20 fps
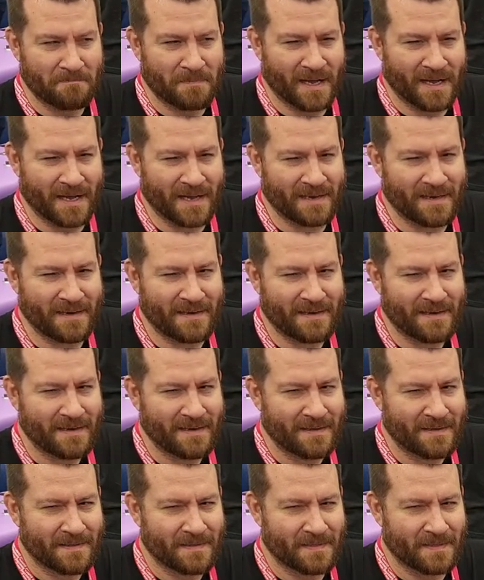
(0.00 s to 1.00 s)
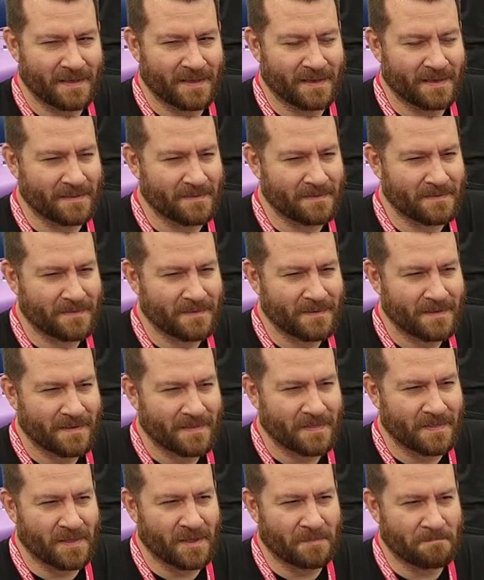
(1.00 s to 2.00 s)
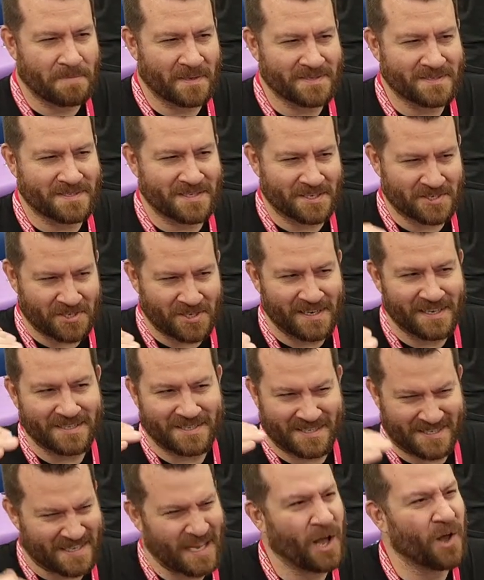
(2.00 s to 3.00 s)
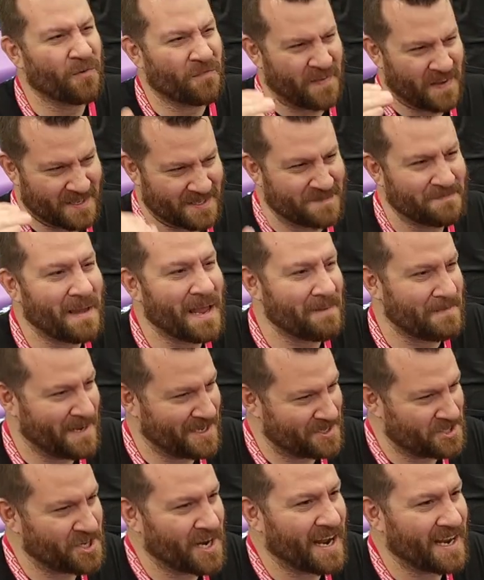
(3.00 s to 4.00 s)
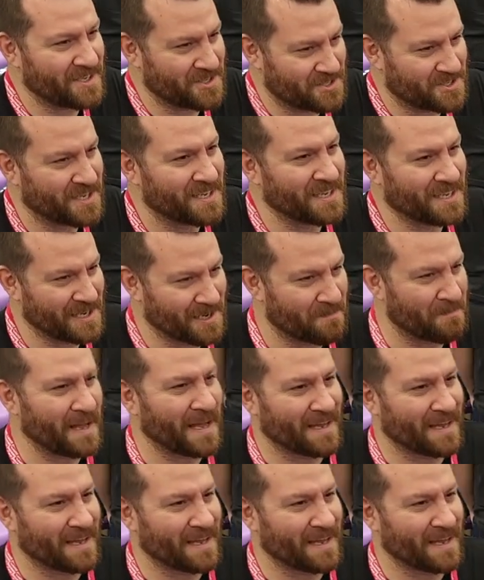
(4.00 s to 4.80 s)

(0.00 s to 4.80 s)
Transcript: But the position itself has maybe changed a little bit.